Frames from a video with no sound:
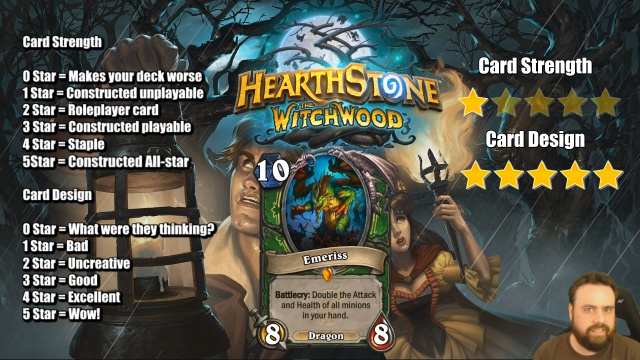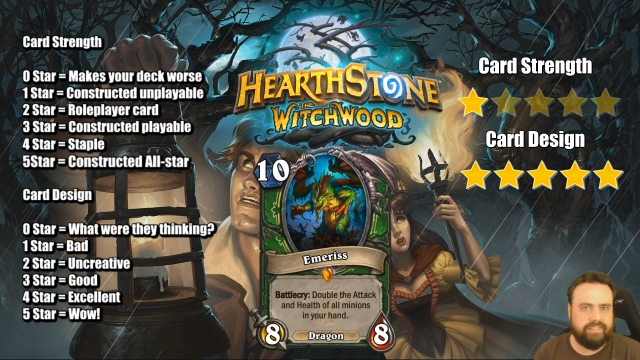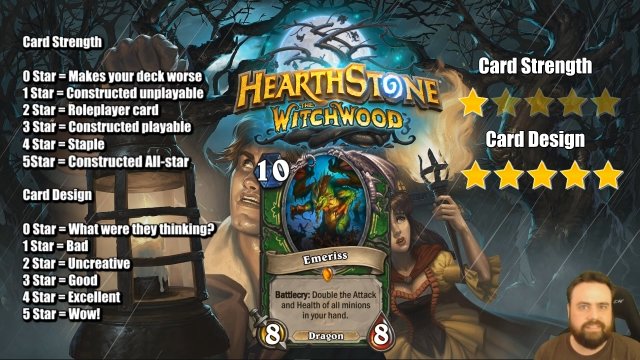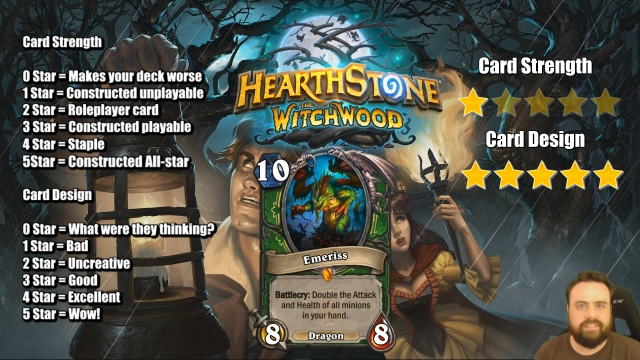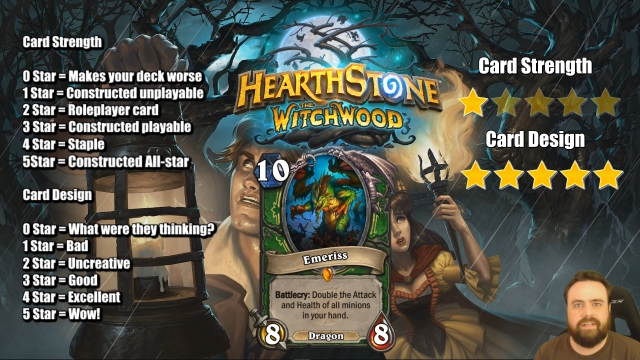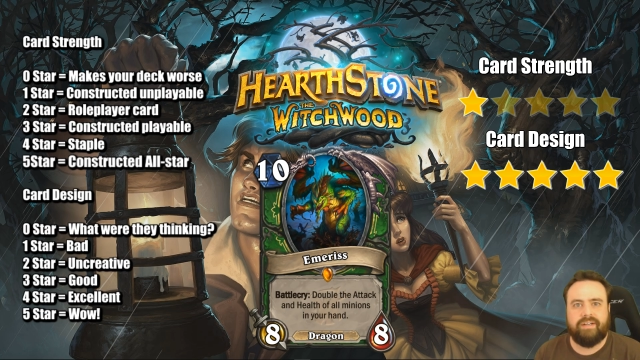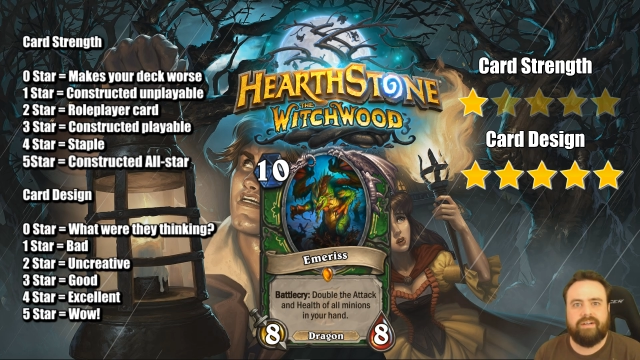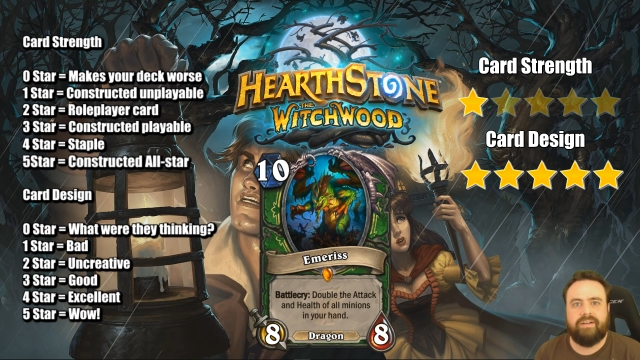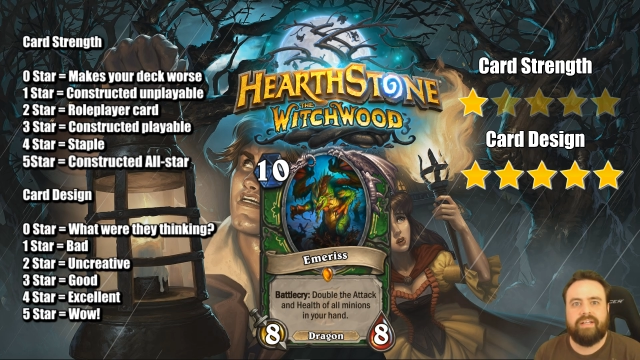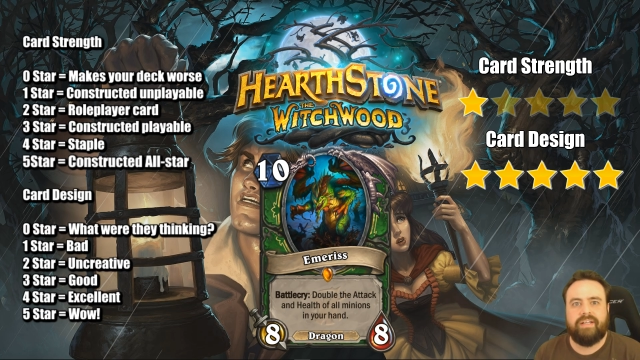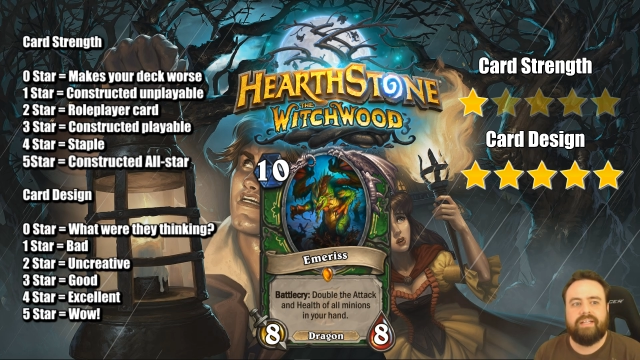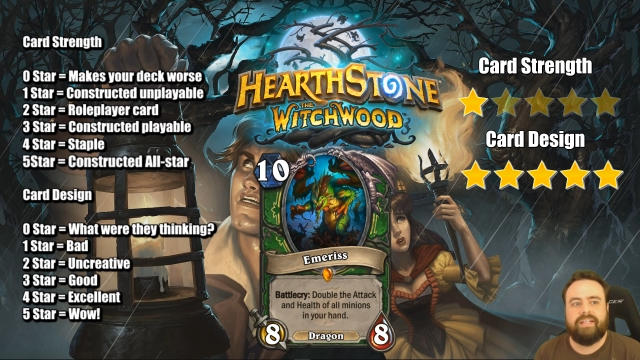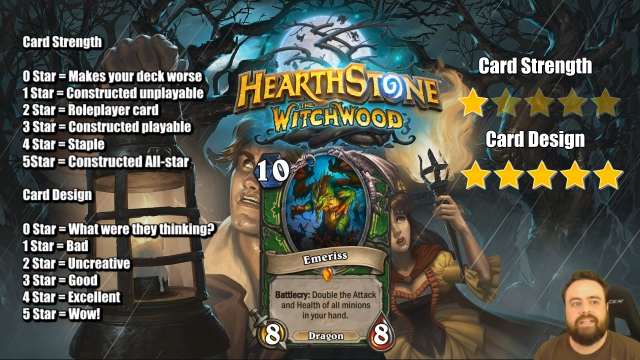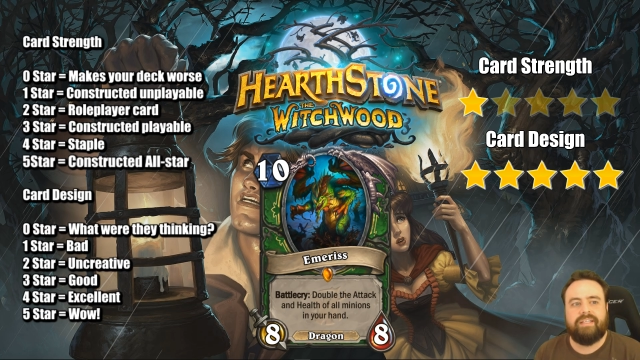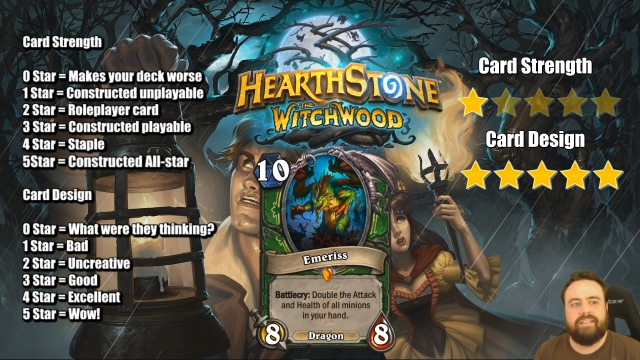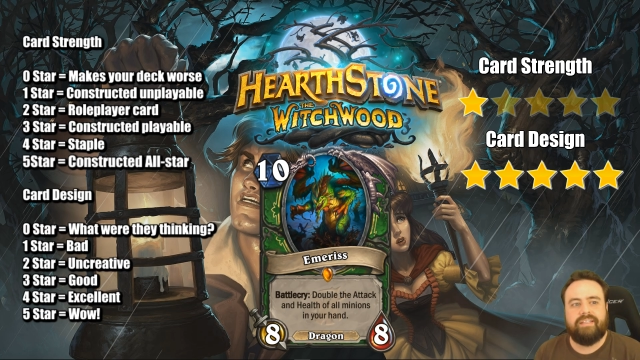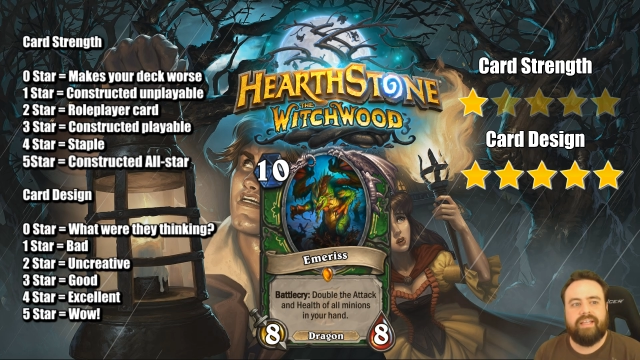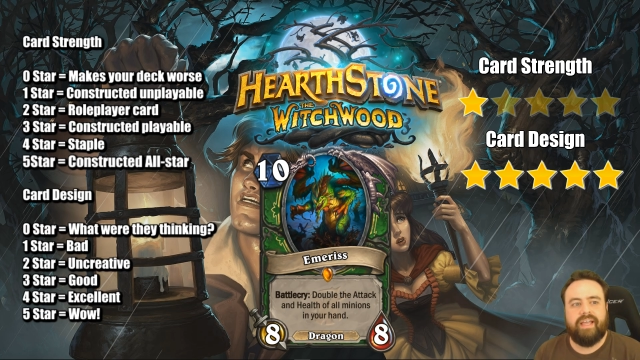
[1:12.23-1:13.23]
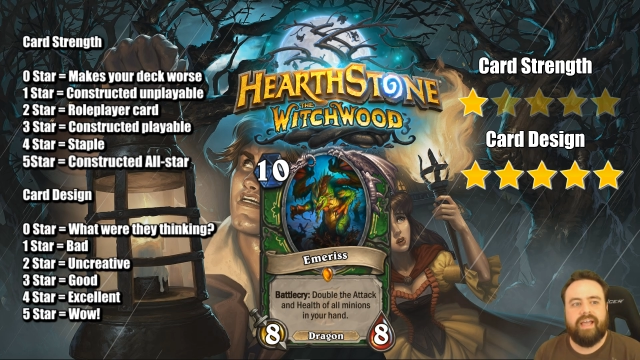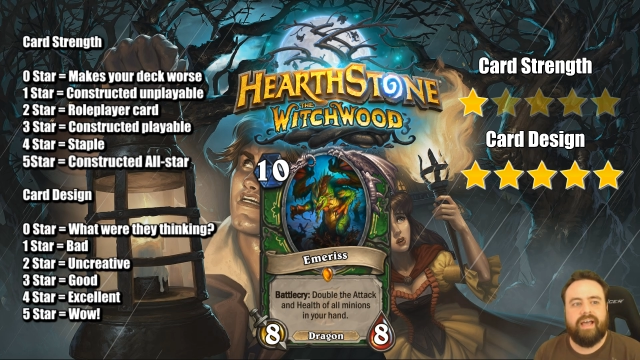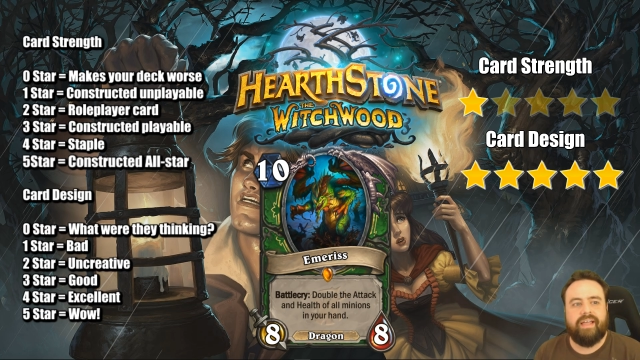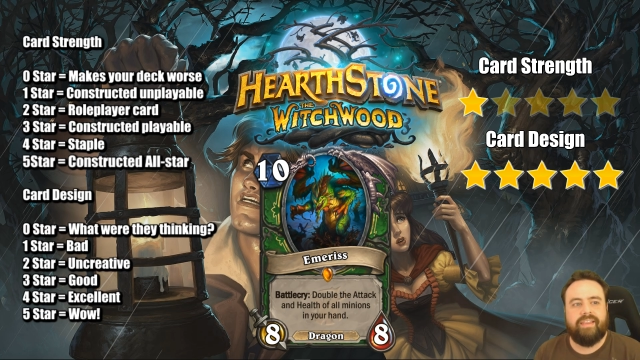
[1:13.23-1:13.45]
So yeah,